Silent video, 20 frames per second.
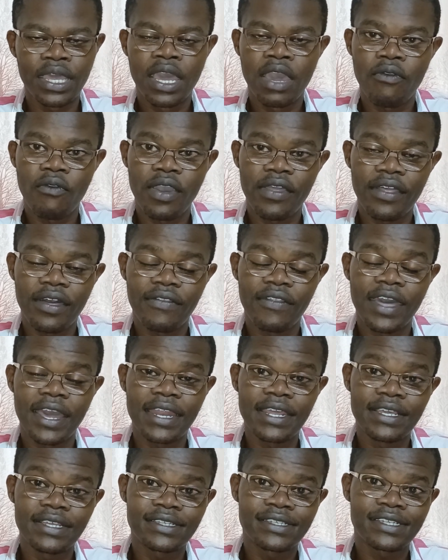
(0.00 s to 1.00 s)
whether there are
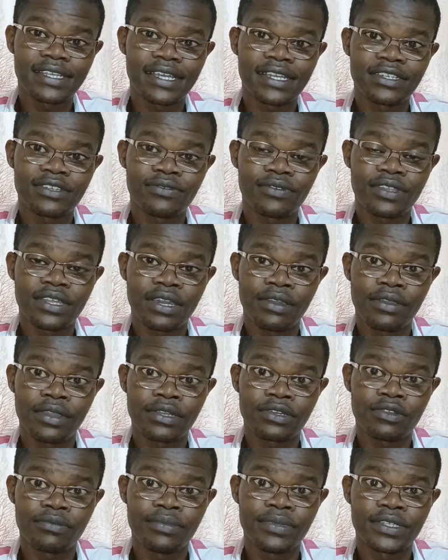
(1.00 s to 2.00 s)
yeast cells which are going
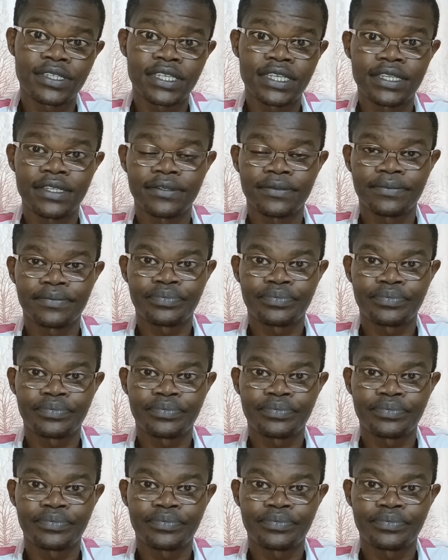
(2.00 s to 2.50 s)
to be seen.